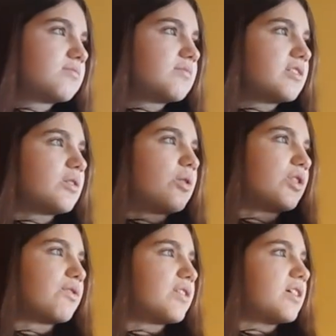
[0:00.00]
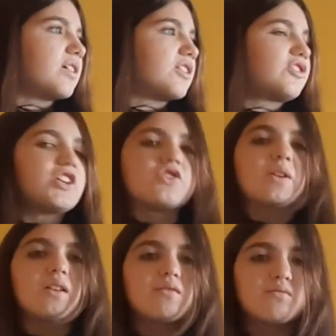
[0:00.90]
Lord of the
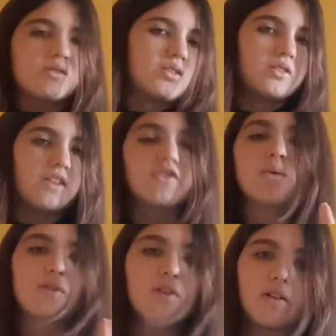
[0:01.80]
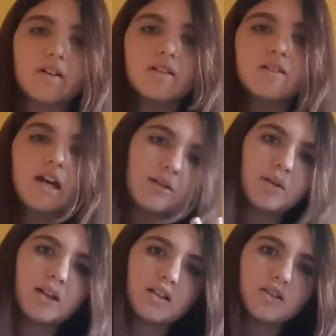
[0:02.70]
Treasury. If you were foreign, you had to be
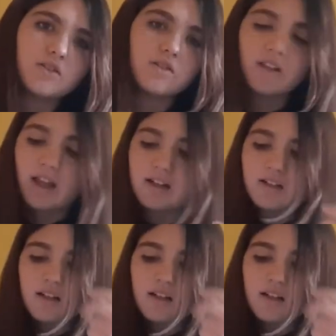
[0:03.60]
English to do that.